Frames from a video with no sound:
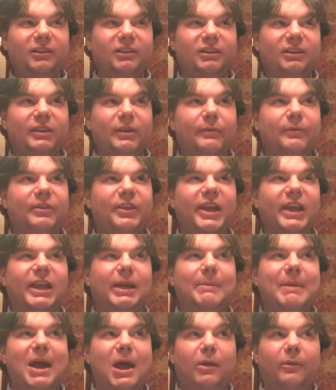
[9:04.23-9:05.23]
as thick
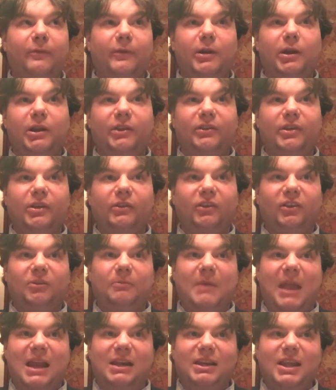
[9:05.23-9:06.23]
a mouthfeel as I was
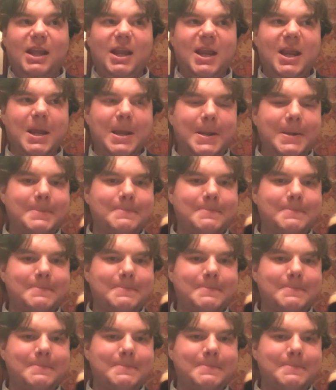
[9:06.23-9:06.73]
expecting.